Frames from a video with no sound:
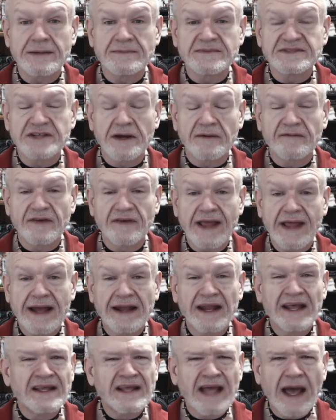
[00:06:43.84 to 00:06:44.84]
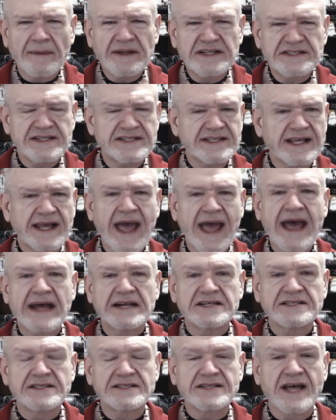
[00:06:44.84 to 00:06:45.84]
thumbs up for that. I mean, she's a
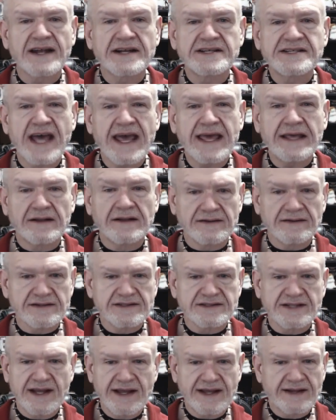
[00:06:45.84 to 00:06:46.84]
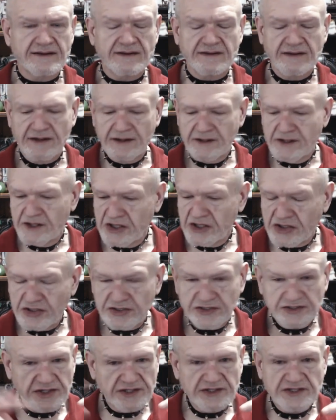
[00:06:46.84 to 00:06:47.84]
cat. She's got a tail, and
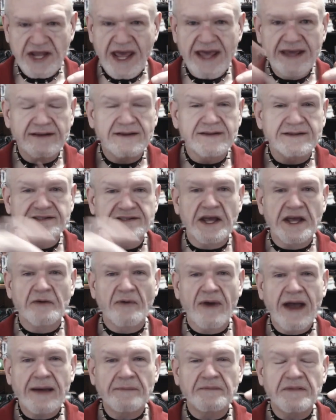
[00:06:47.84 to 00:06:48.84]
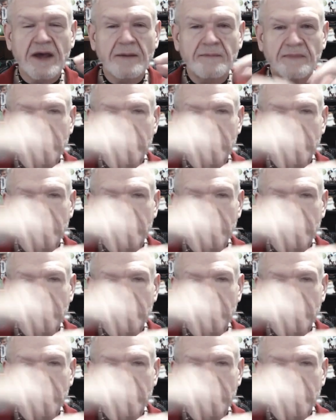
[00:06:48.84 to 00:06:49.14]
tails get wrapped